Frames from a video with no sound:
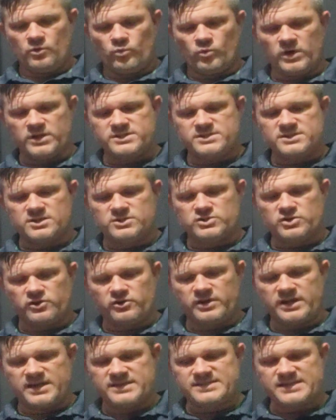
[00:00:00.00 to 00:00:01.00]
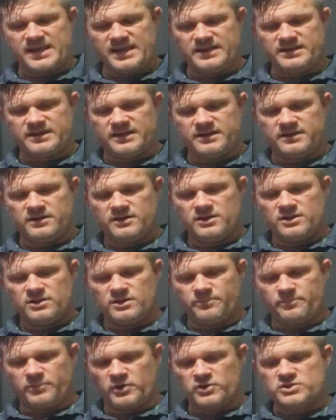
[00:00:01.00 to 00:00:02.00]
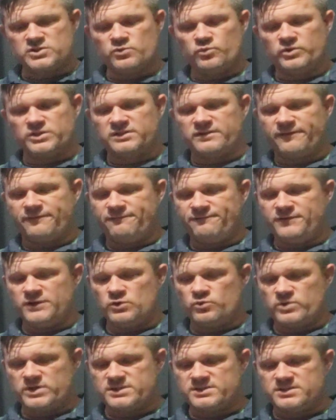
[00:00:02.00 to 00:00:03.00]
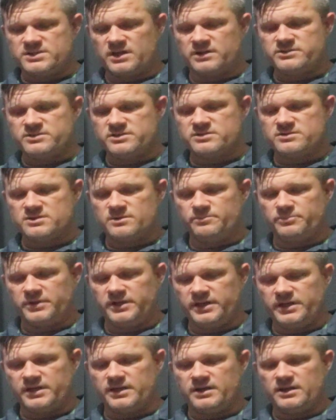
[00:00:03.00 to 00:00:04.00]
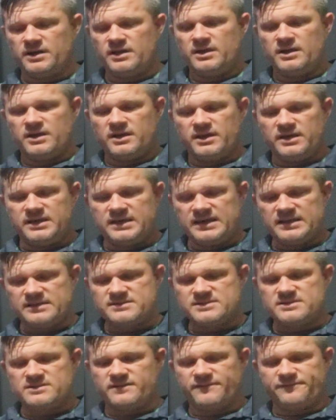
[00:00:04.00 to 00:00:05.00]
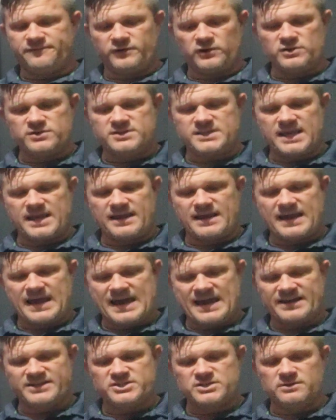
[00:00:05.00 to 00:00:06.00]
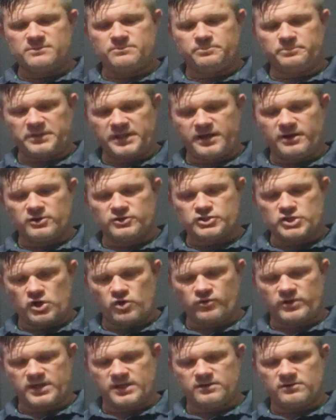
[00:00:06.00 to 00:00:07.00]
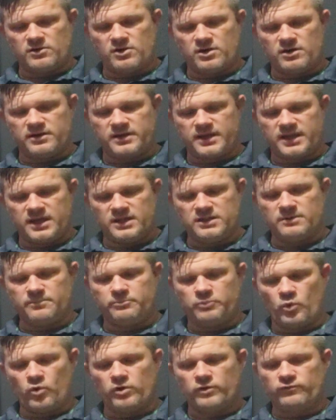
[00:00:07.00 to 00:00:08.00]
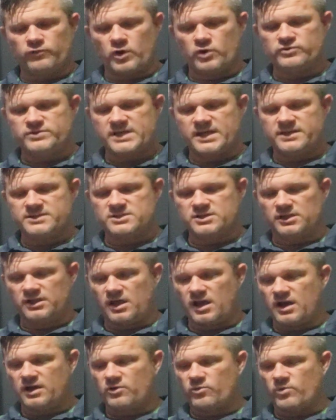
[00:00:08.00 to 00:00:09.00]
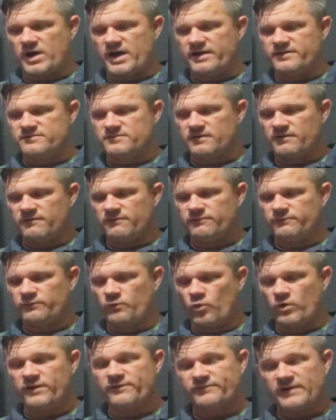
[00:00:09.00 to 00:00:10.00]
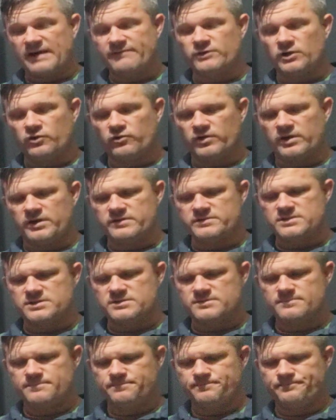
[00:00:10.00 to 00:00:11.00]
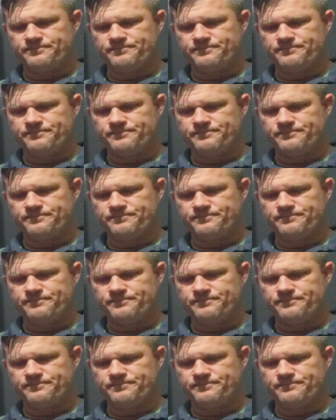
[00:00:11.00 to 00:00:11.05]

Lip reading: Once the turn has ended, the person with the fewest dungeons completed gets the first action player token, and the board rotates clockwise 45 degrees.